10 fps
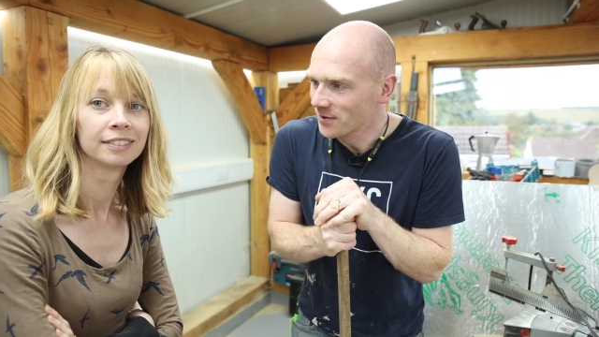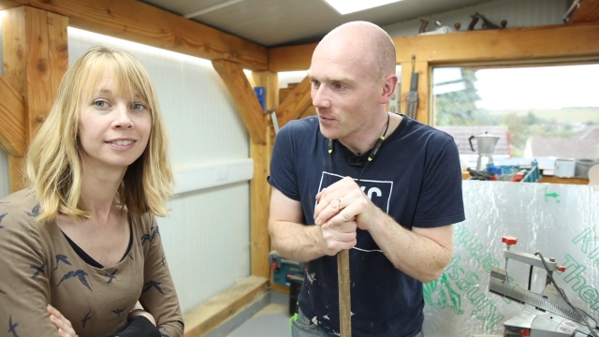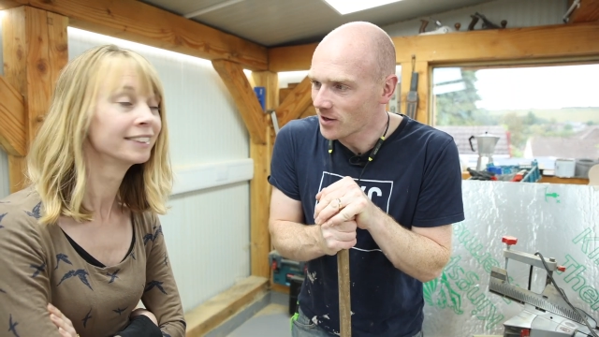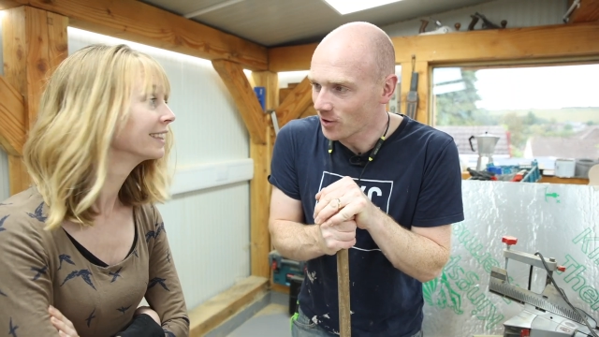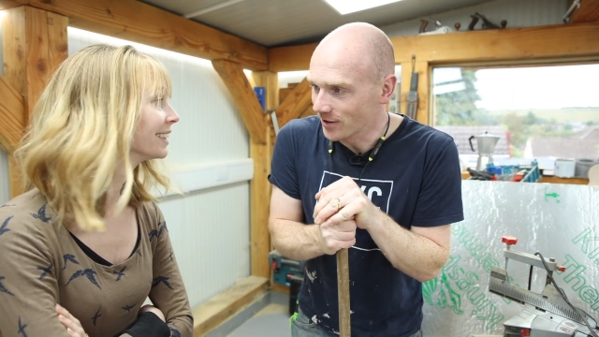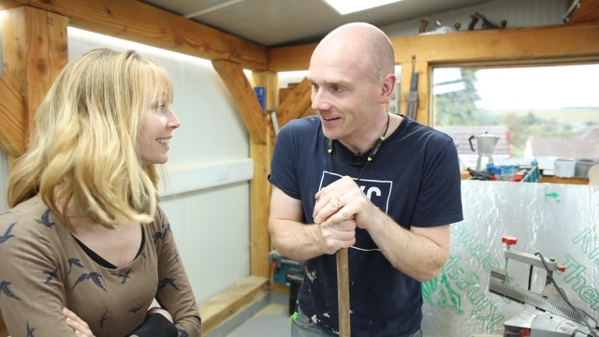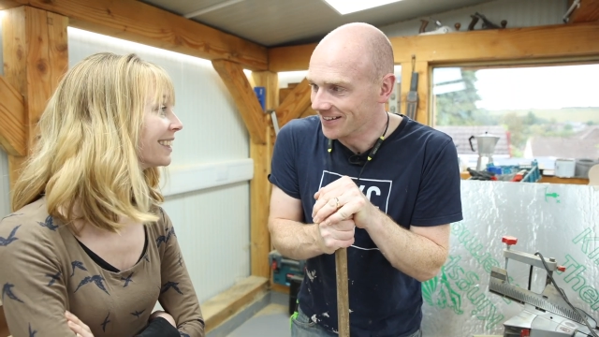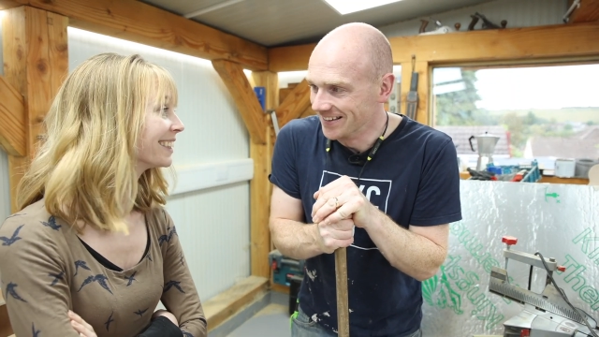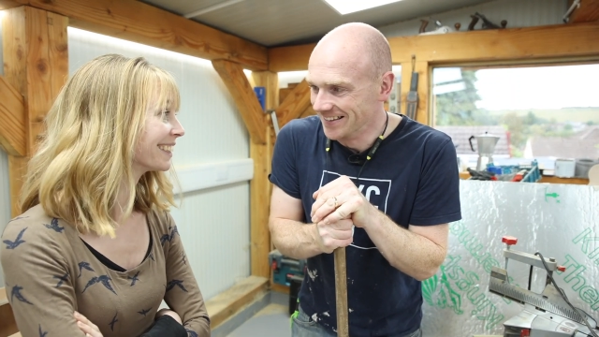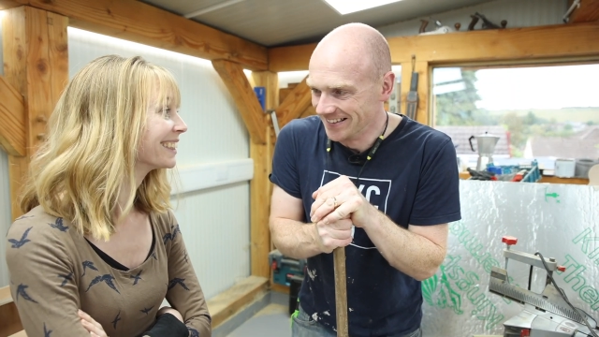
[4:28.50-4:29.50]
Speaker 1: we got it.
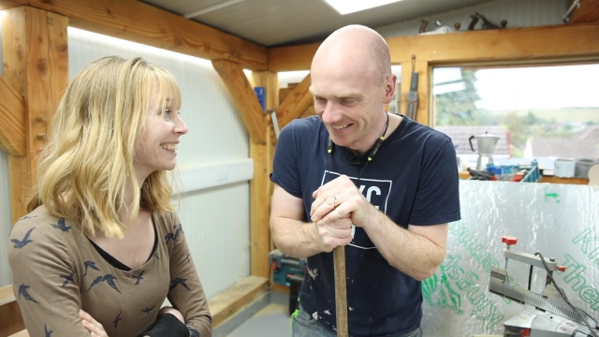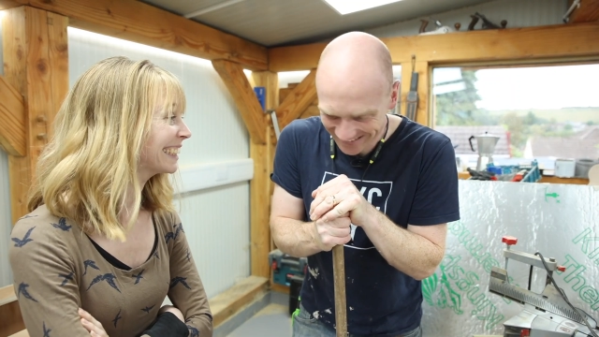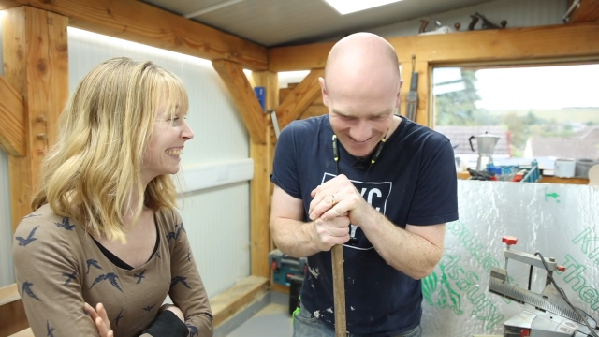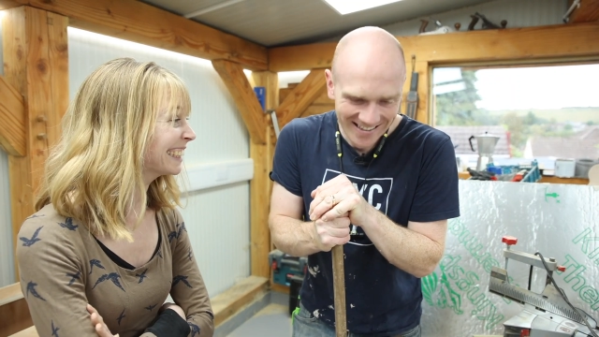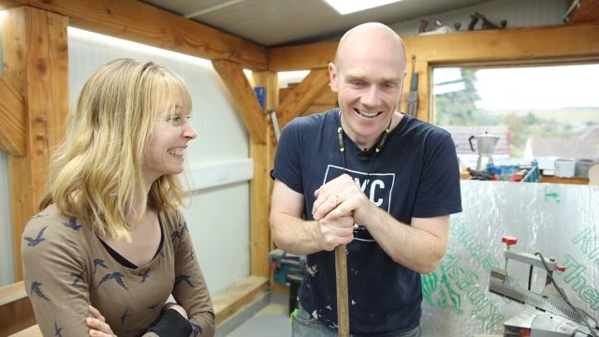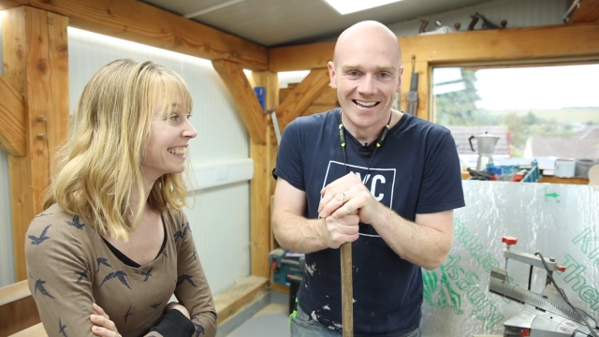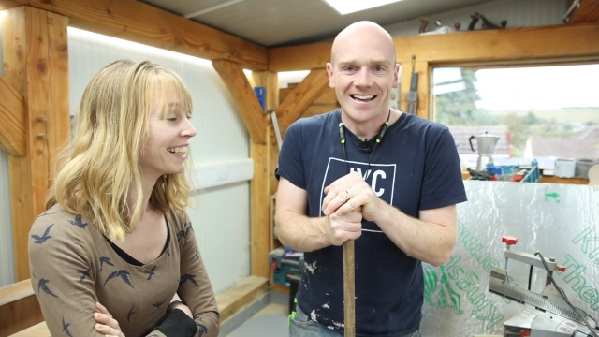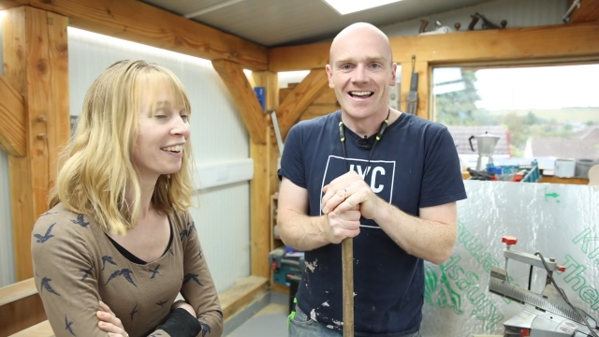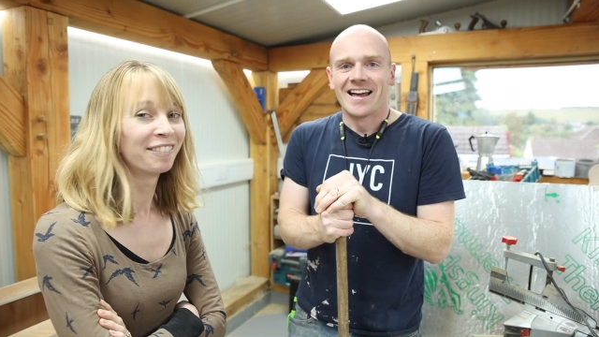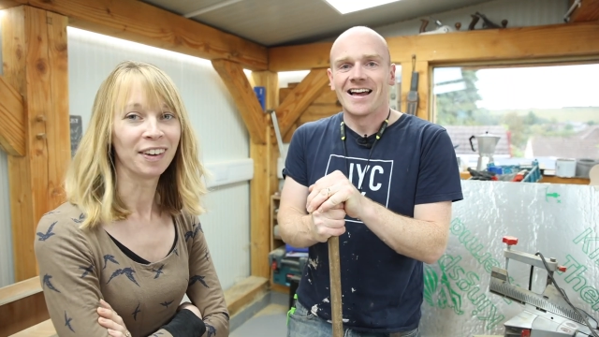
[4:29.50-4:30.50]

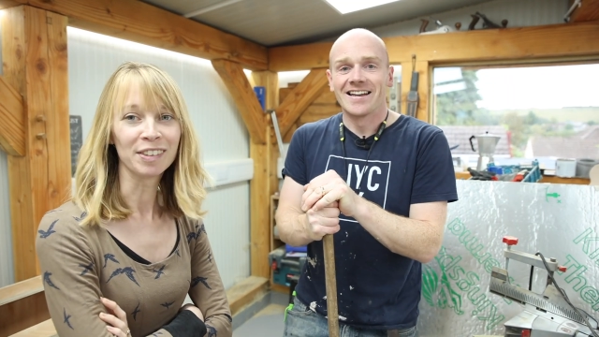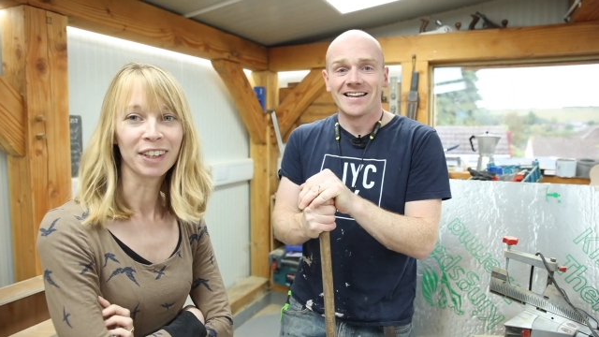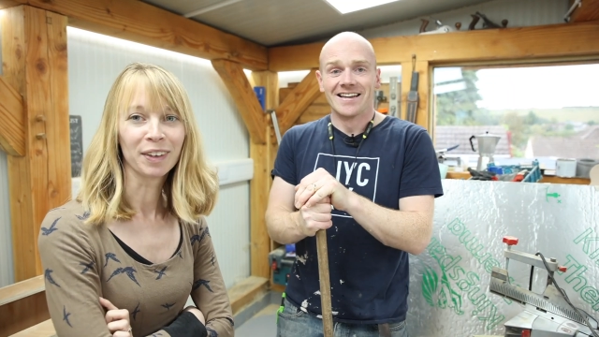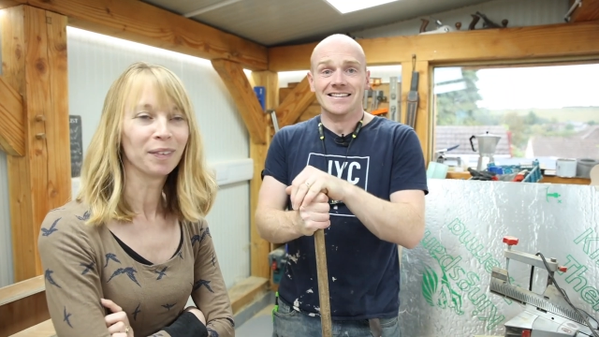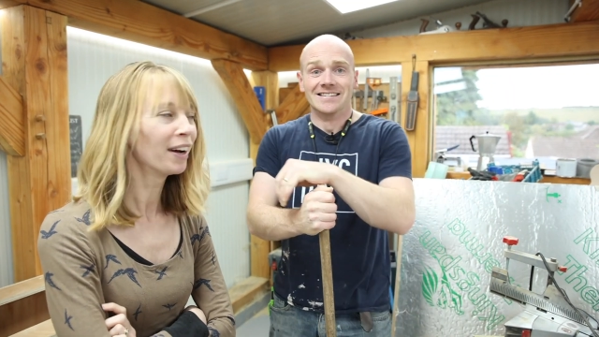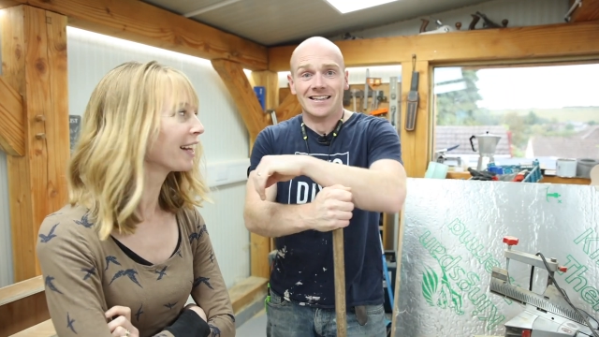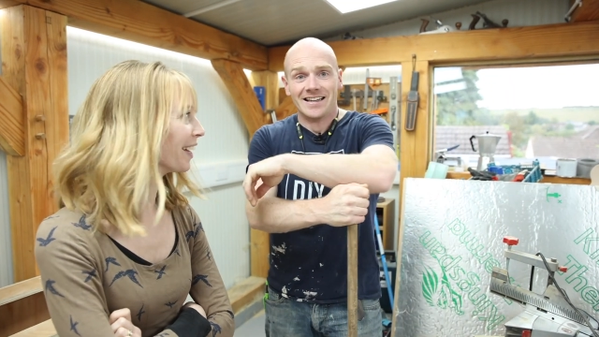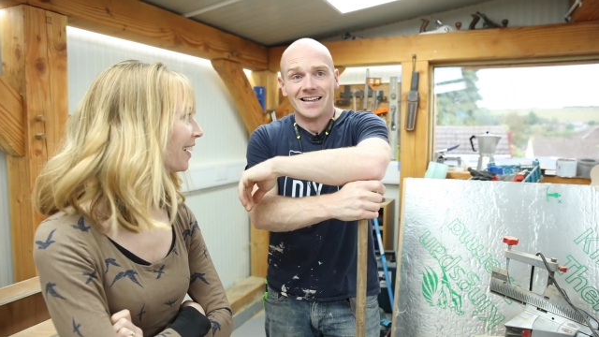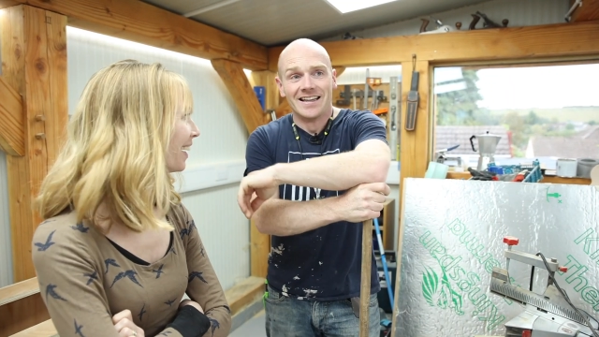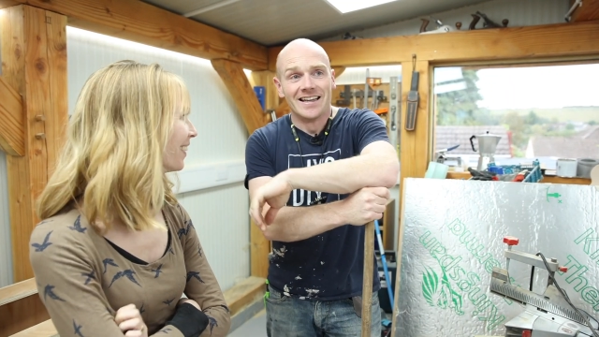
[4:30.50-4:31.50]
Speaker 2: Feels like a while
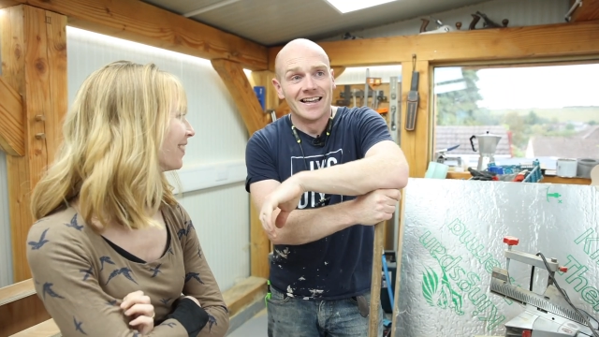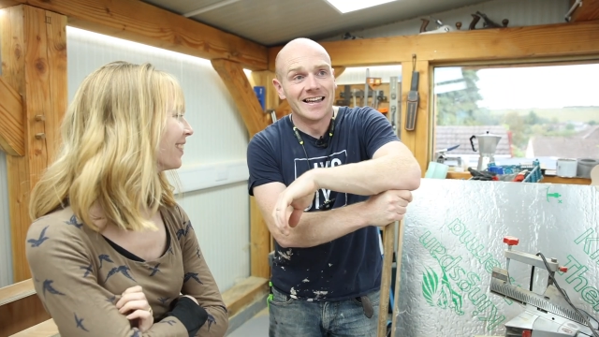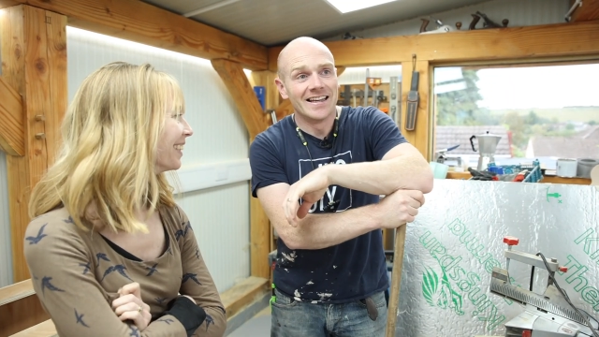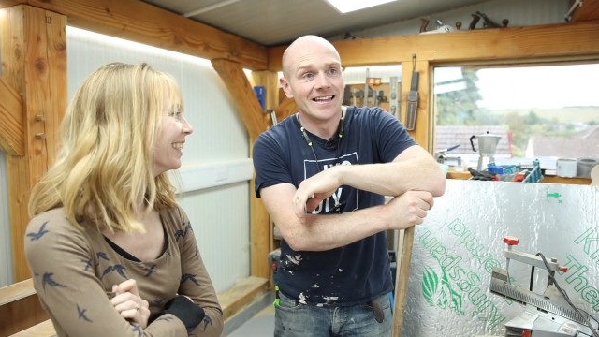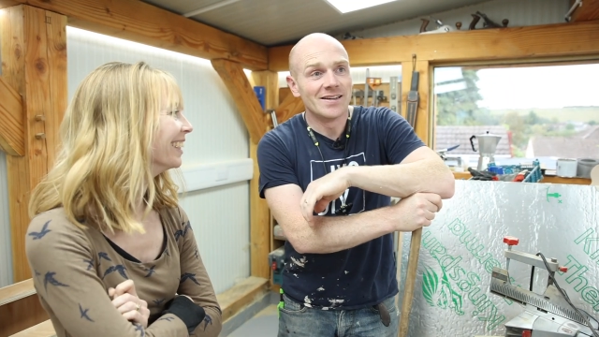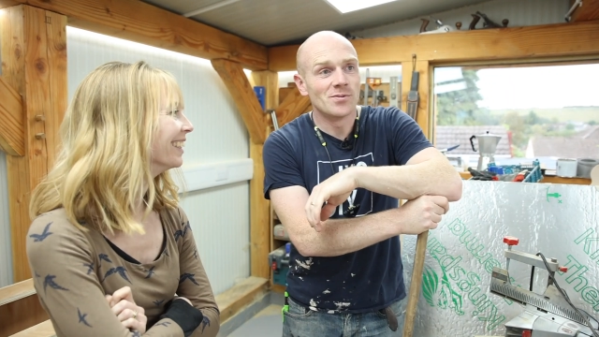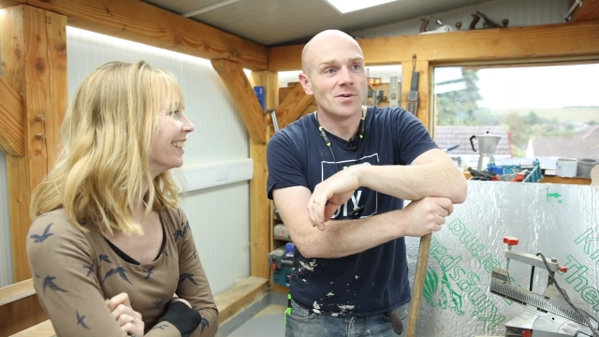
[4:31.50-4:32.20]
ago now. It